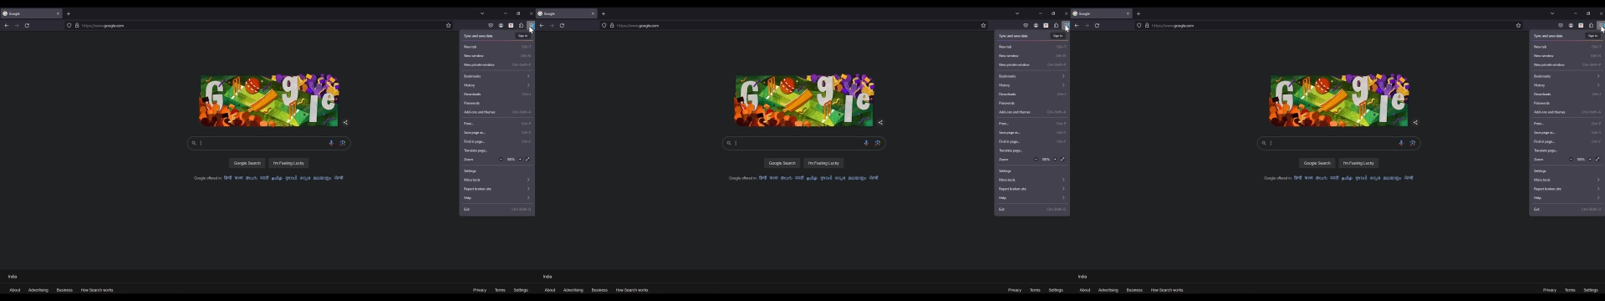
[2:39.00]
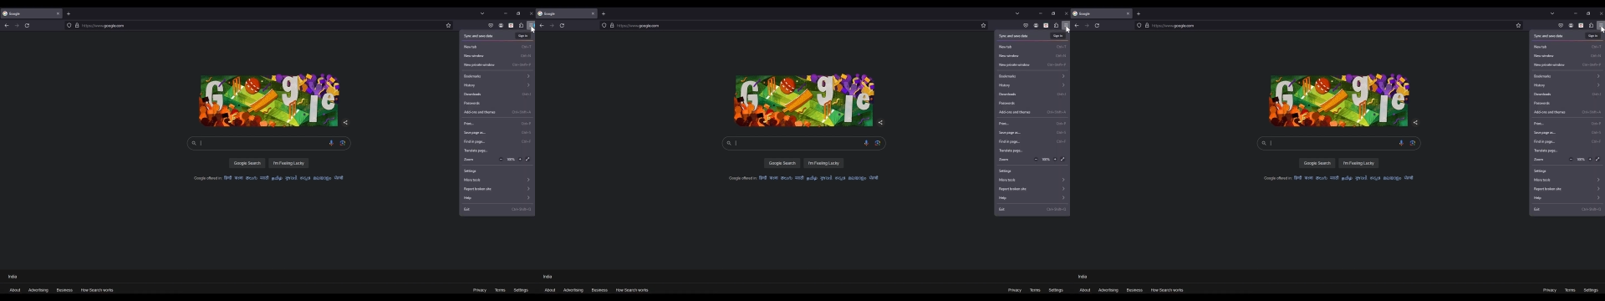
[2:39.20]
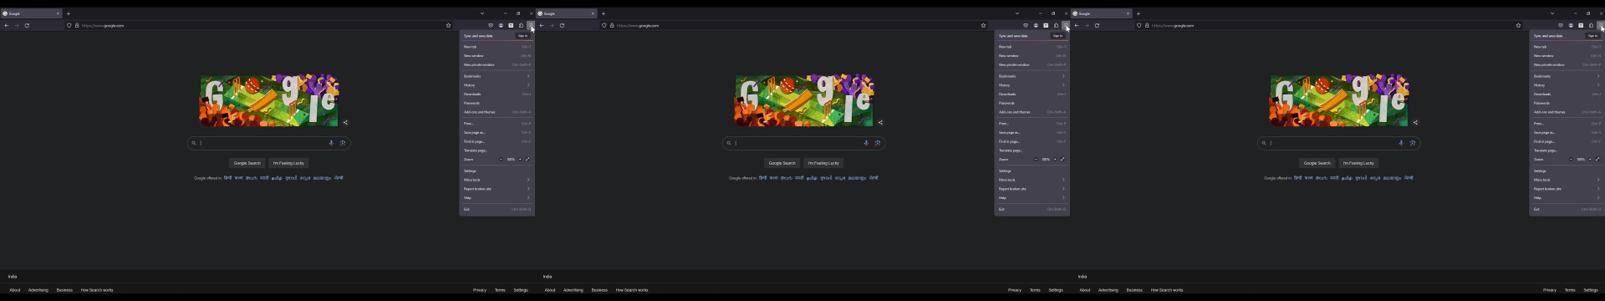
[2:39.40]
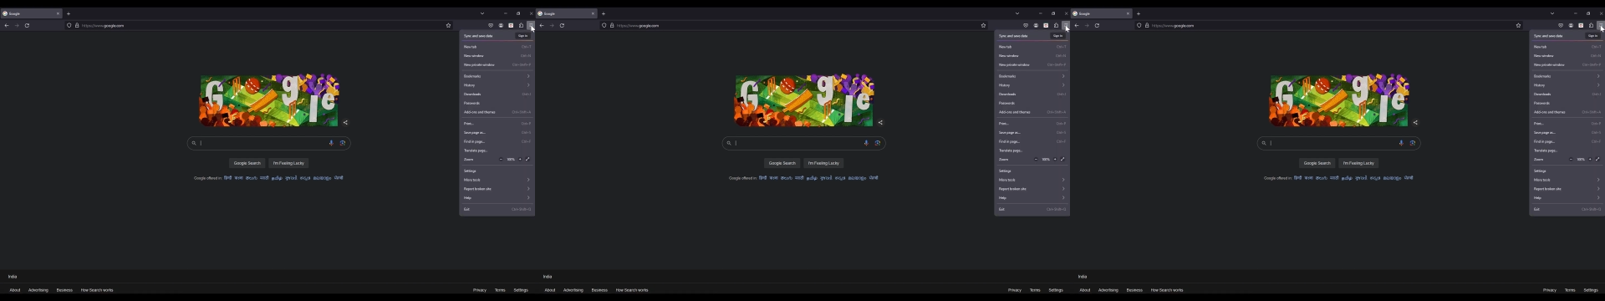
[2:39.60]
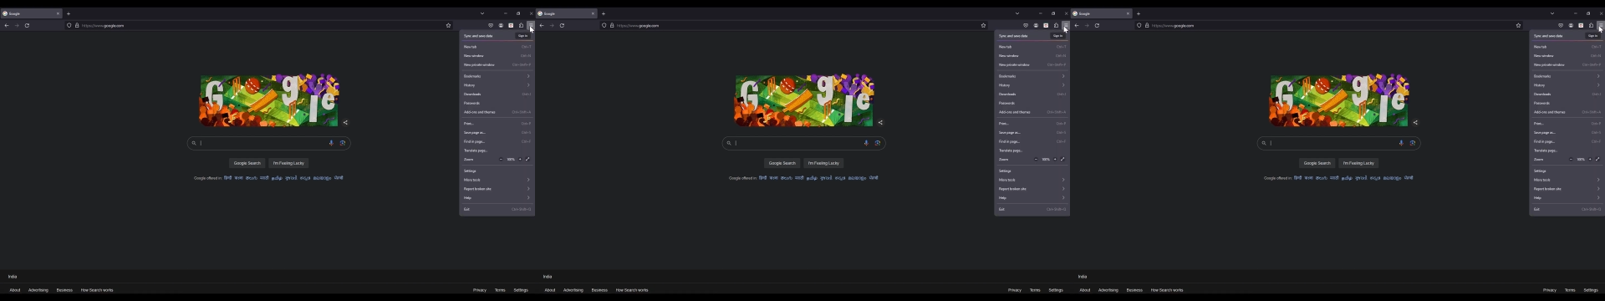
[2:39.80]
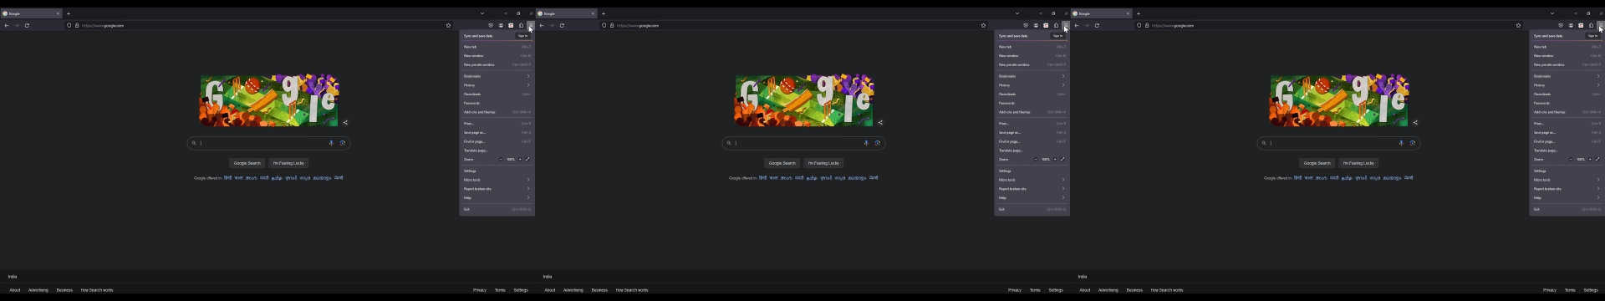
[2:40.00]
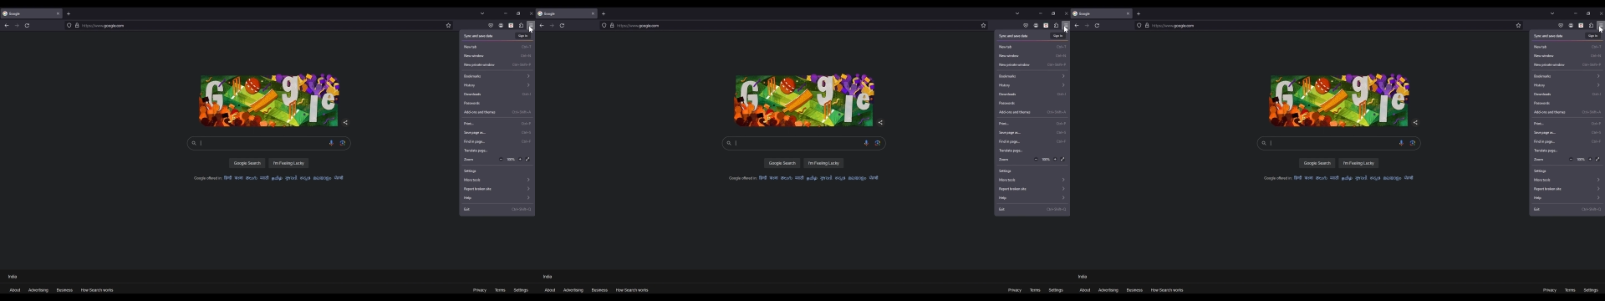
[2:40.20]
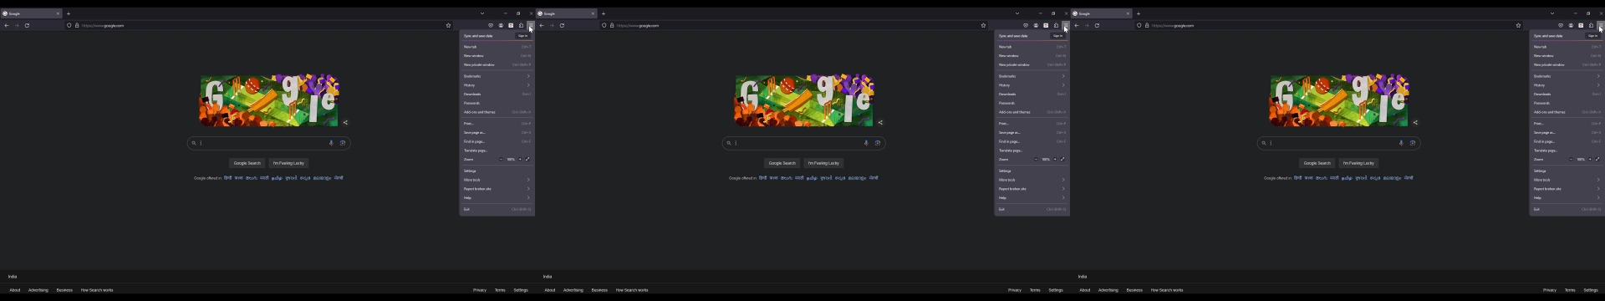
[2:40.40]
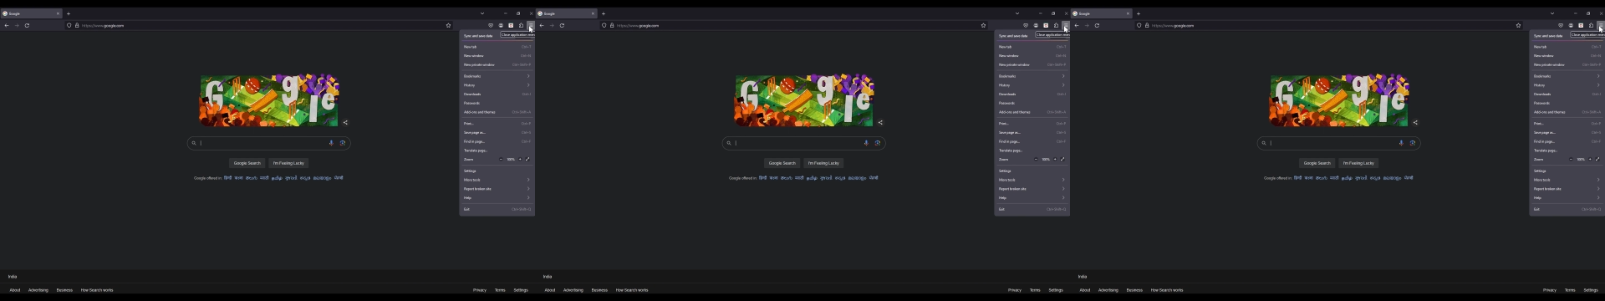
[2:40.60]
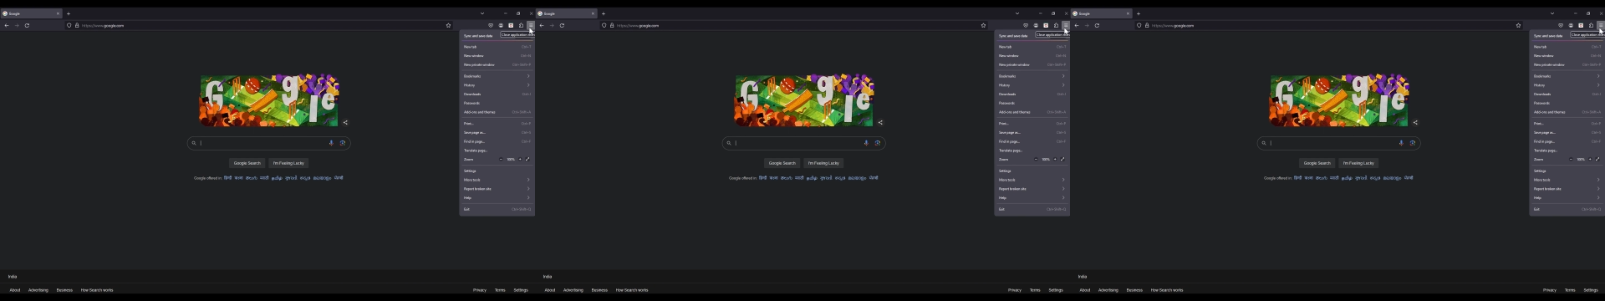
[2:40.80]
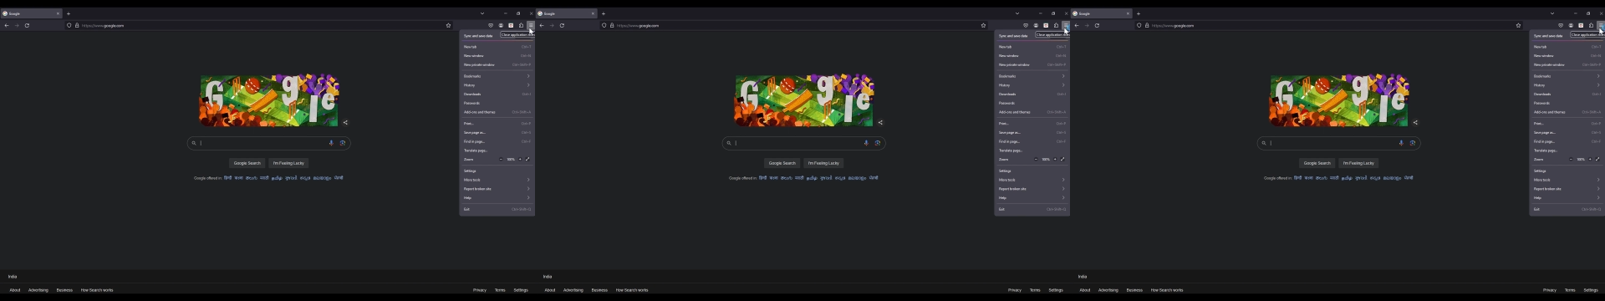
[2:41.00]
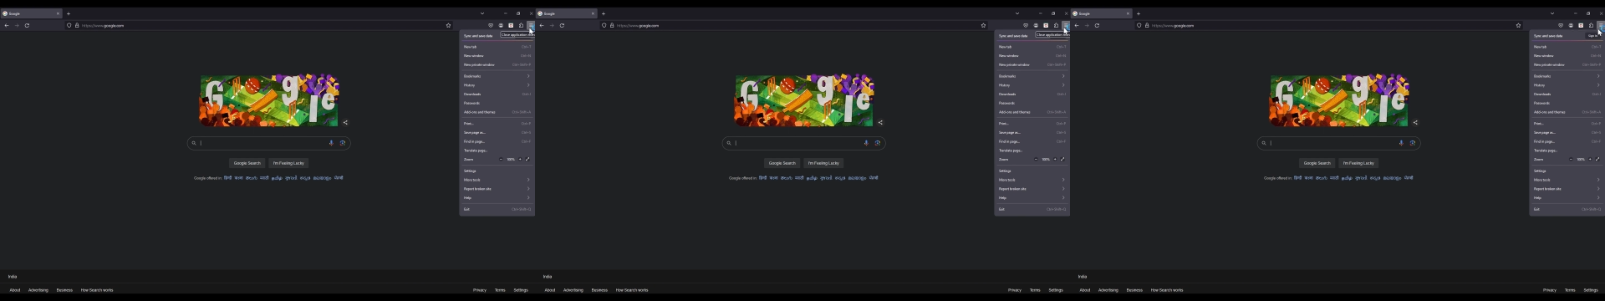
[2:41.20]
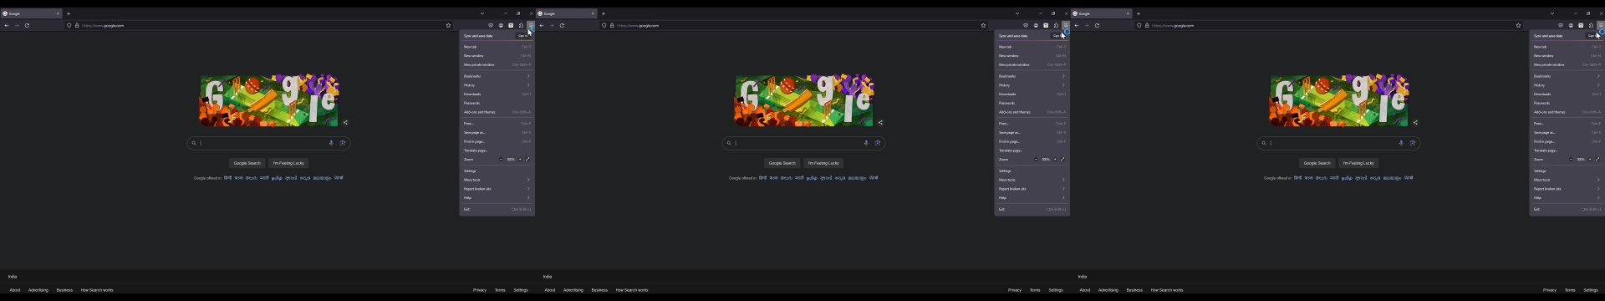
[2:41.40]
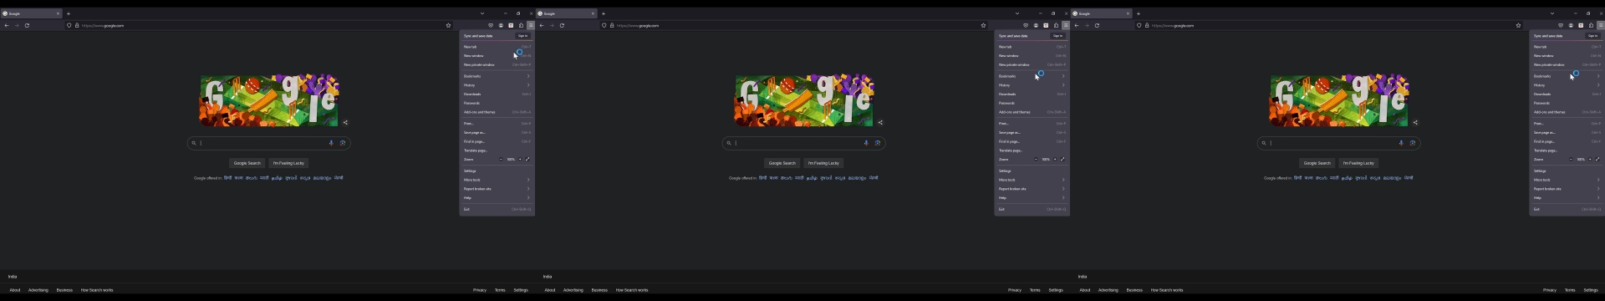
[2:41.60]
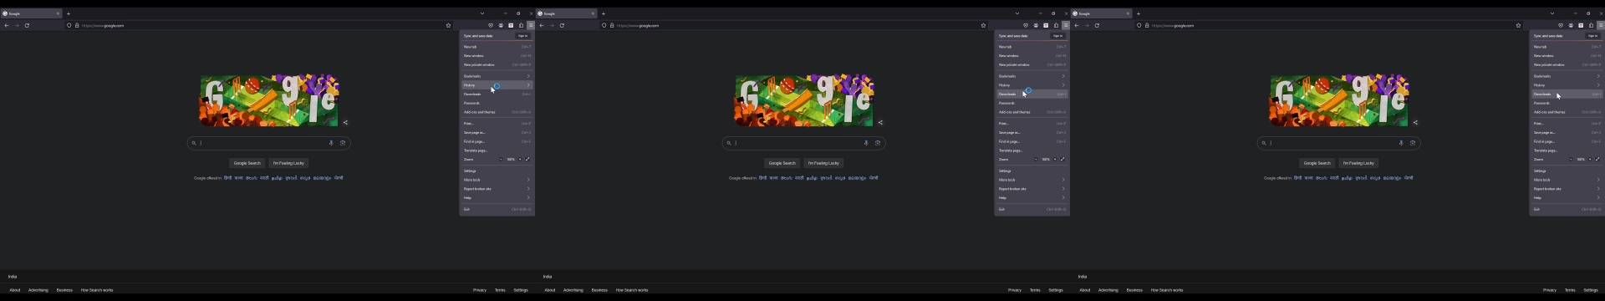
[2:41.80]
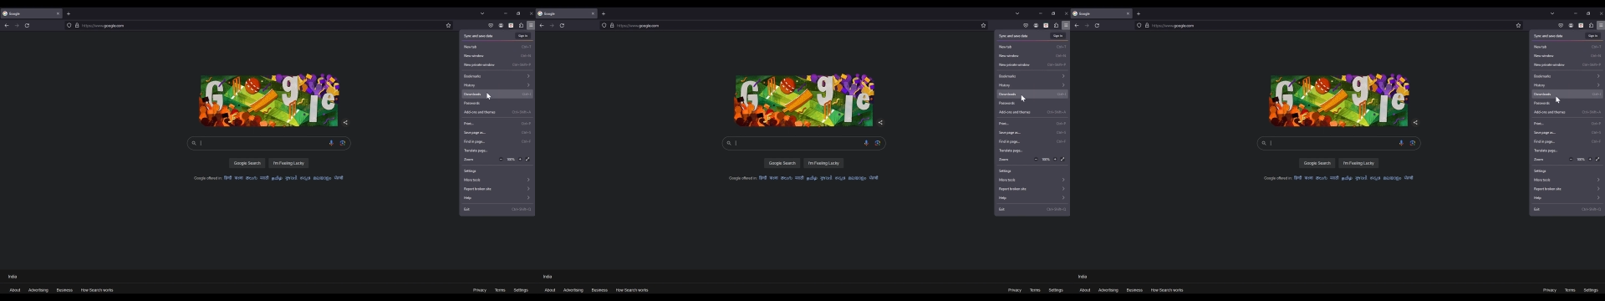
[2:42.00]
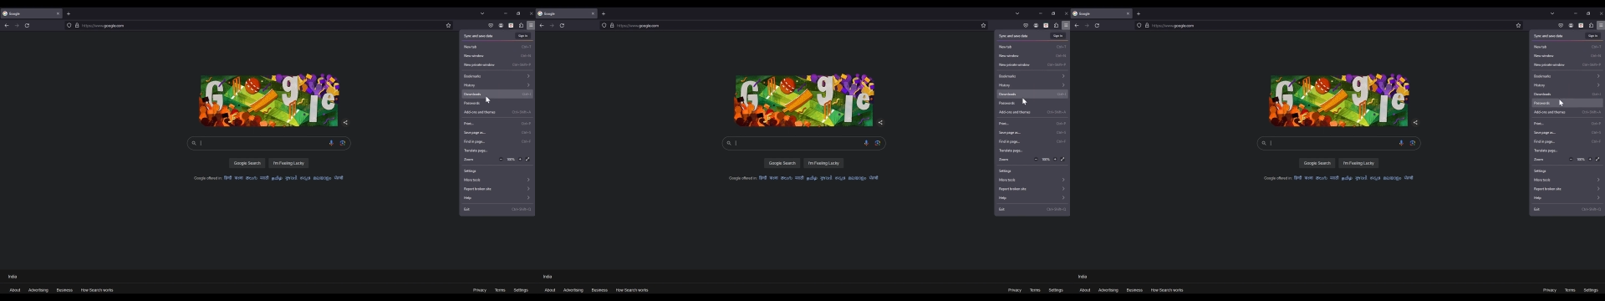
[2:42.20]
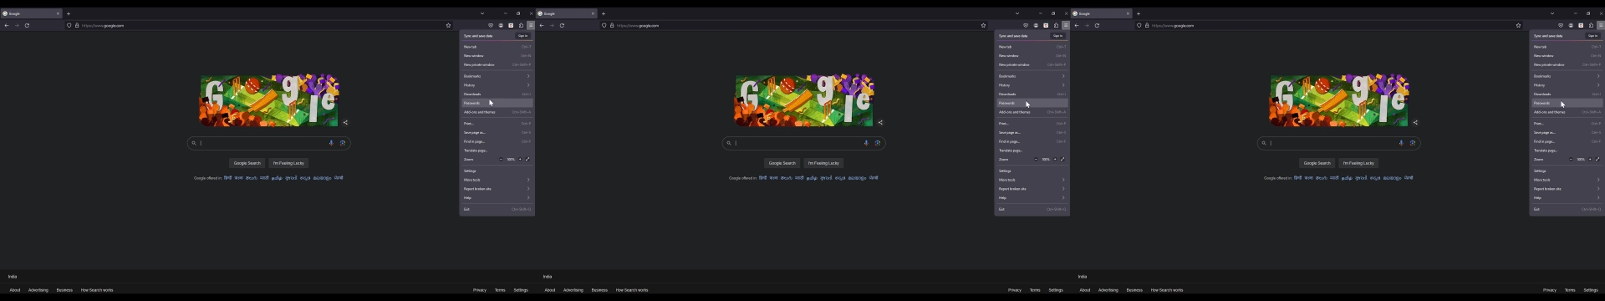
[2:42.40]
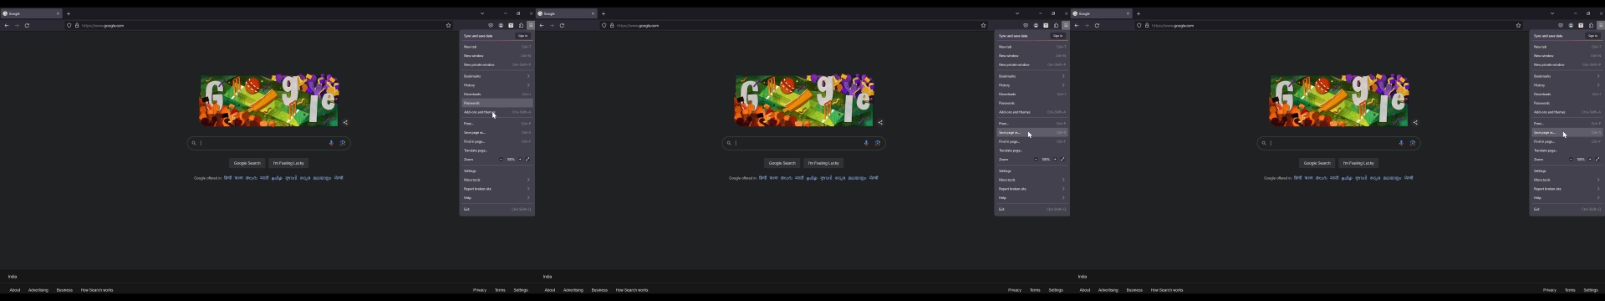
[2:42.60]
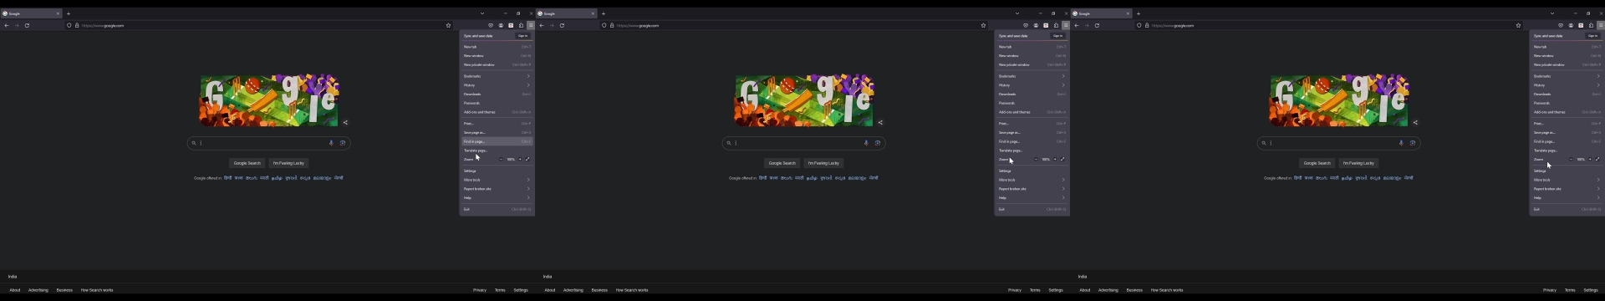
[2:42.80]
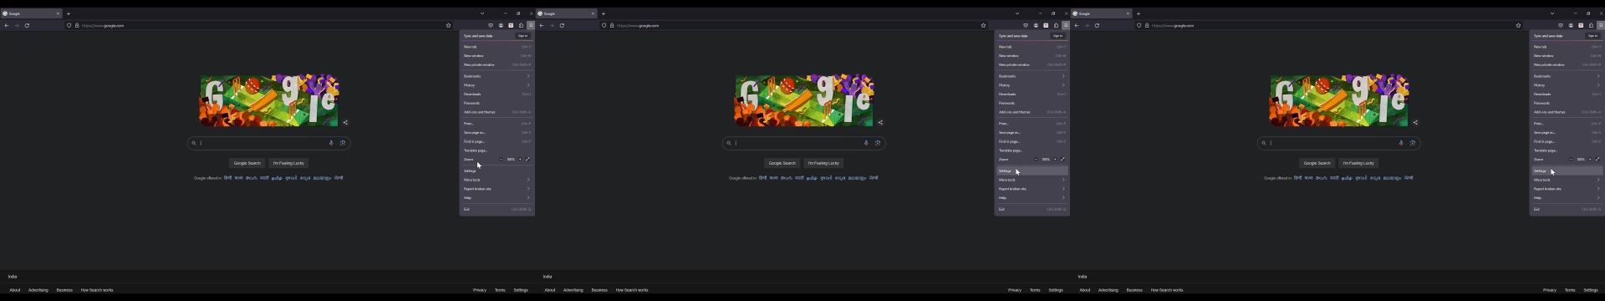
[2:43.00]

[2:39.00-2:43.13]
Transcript: [unreadable: no face in view]